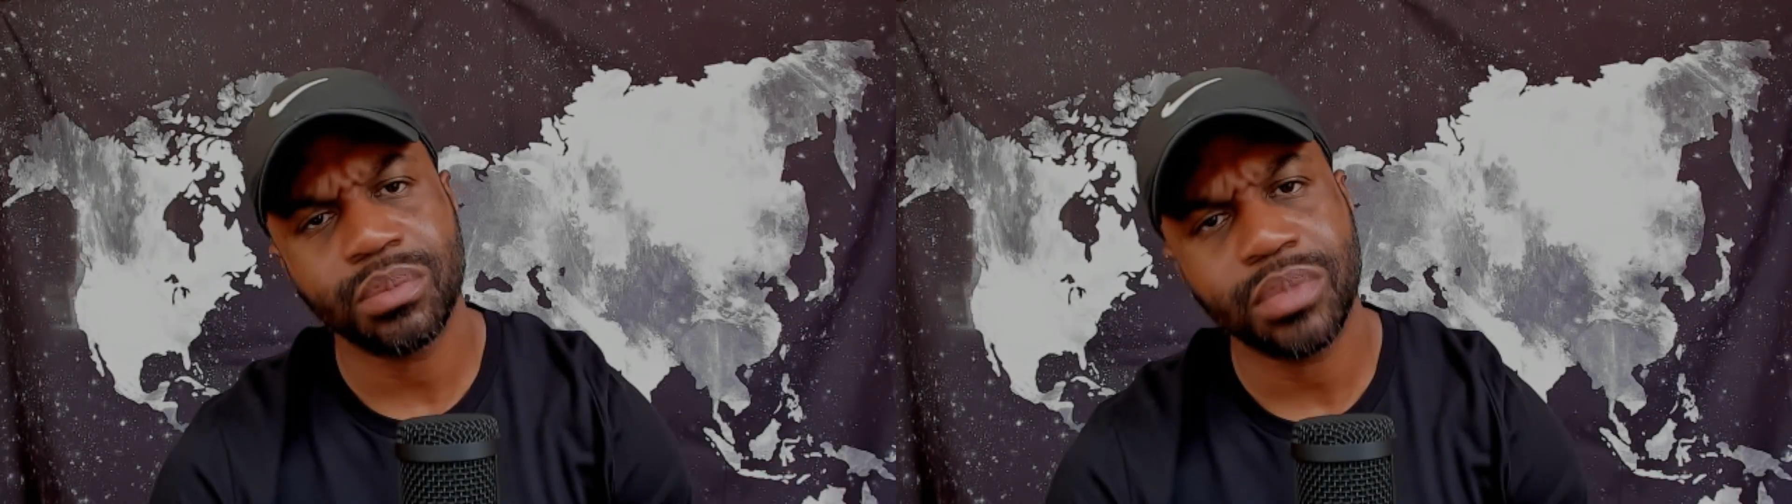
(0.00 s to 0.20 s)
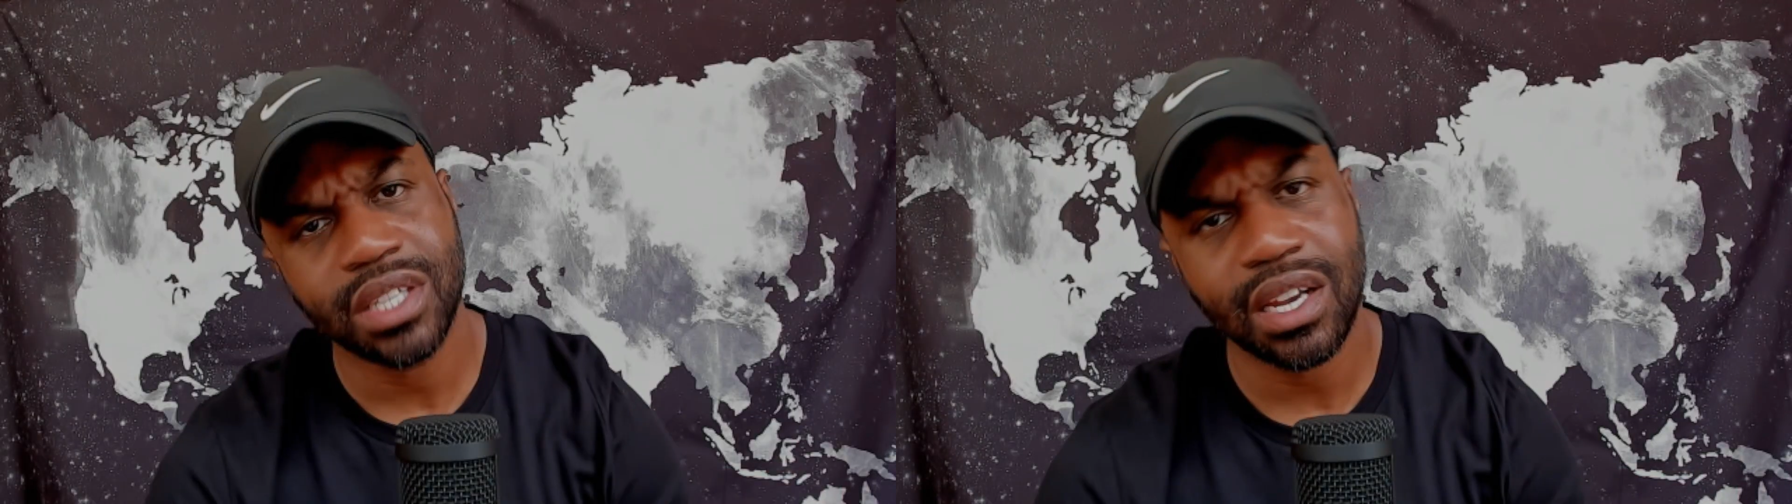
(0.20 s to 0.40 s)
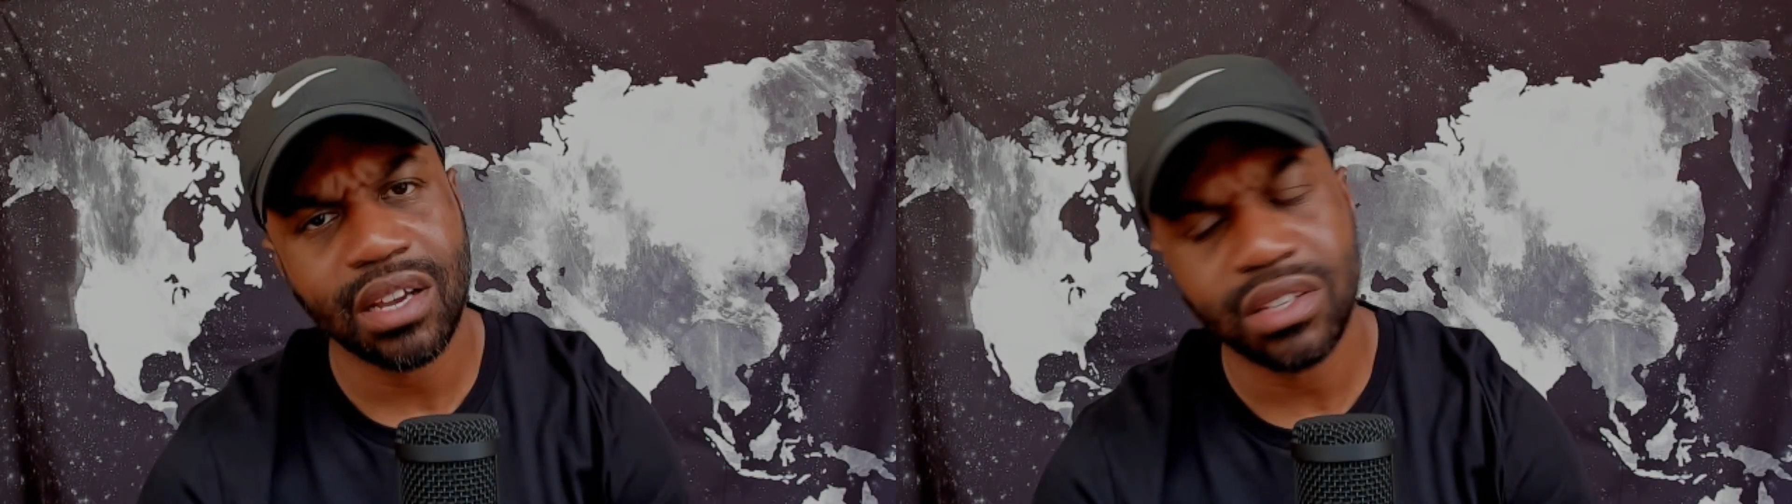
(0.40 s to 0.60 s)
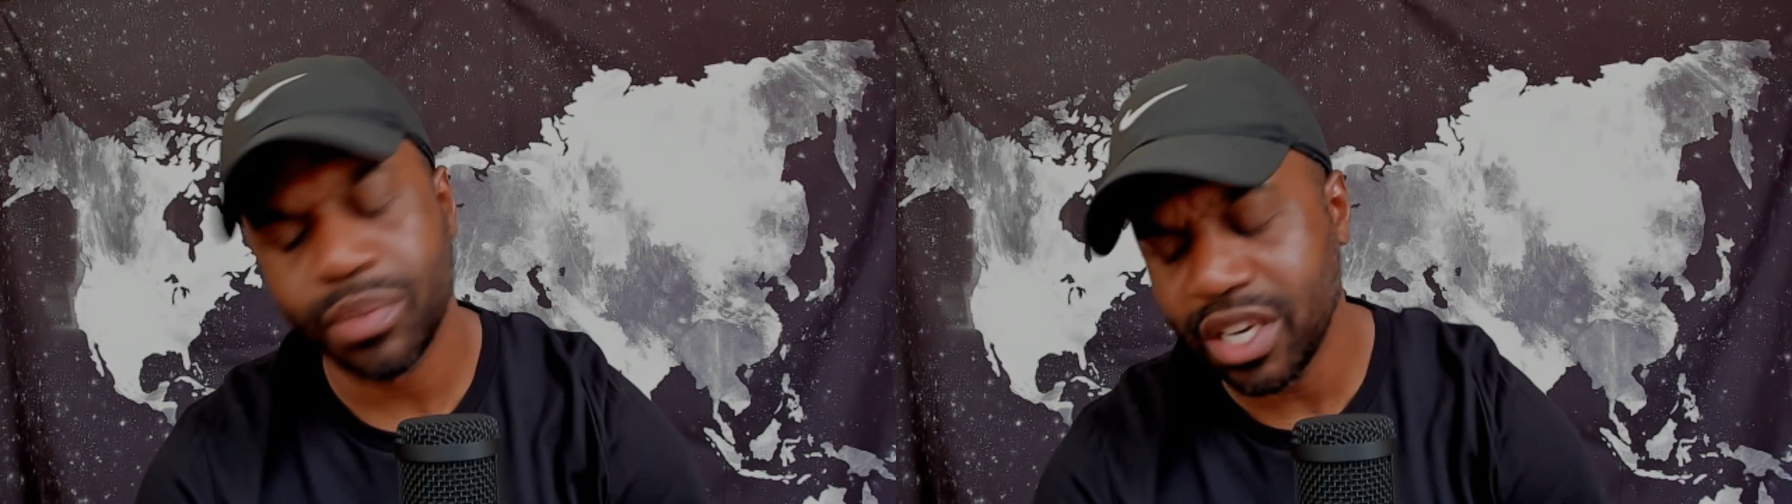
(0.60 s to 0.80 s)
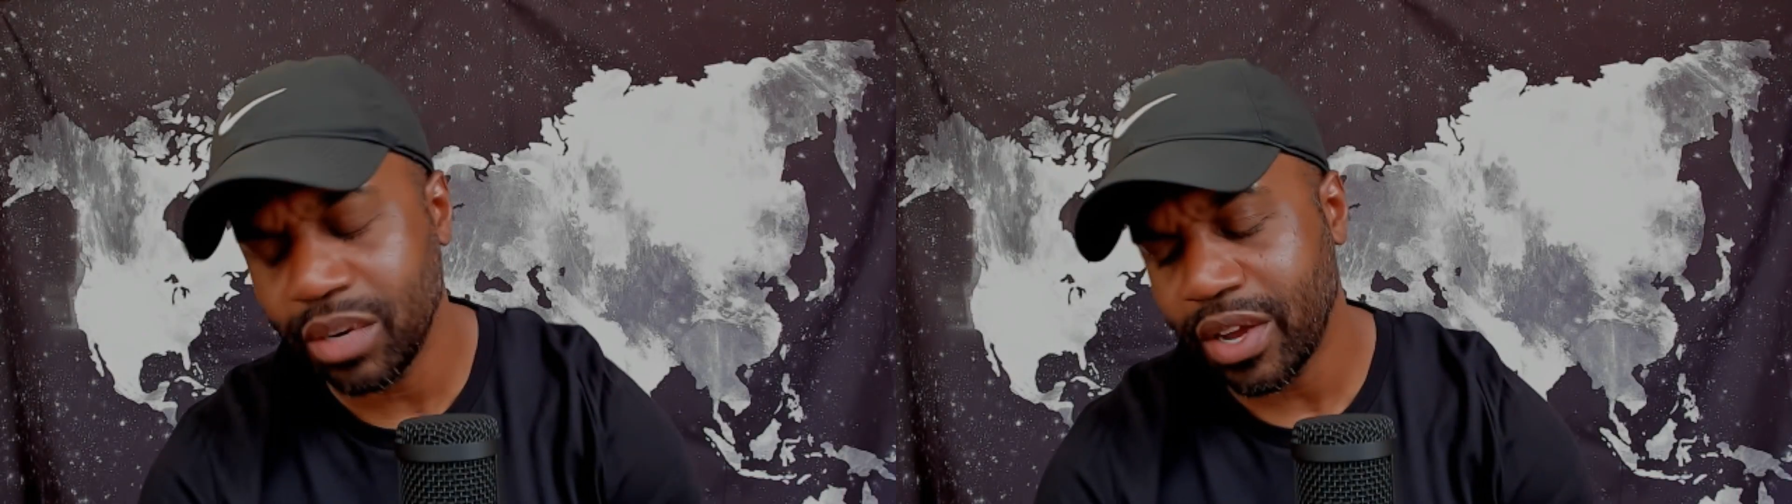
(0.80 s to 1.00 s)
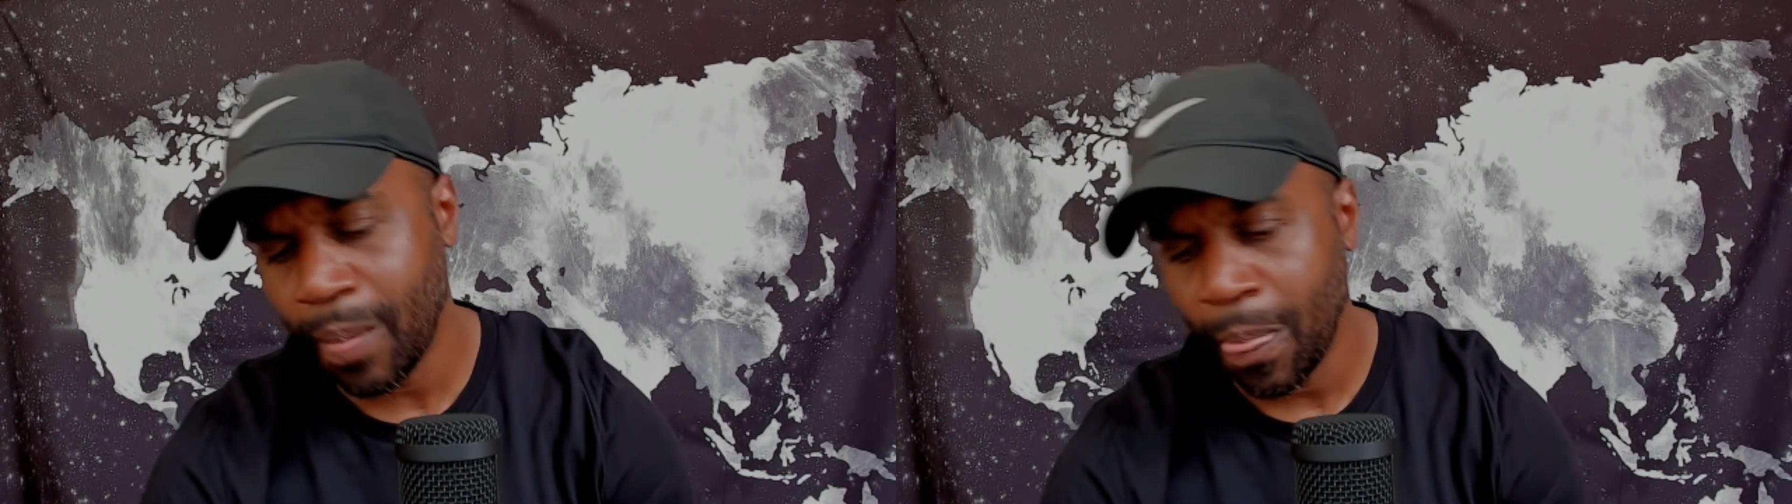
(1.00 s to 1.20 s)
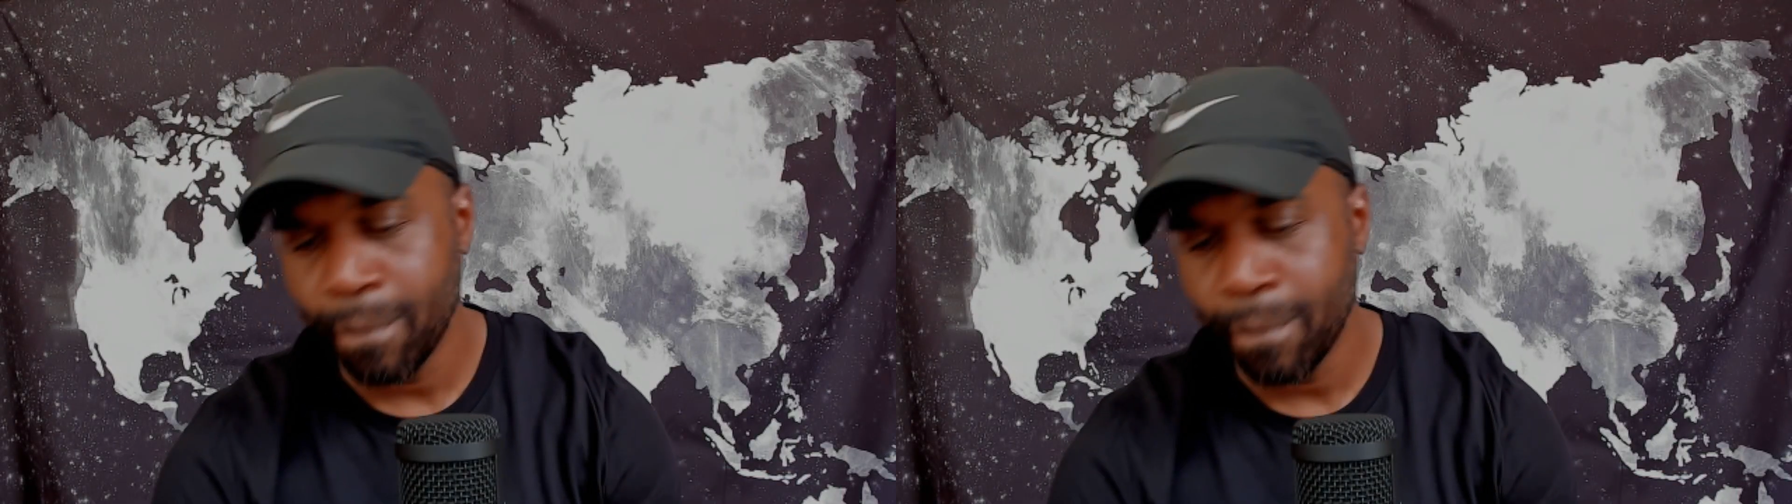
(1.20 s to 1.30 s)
put that out there. But anyway,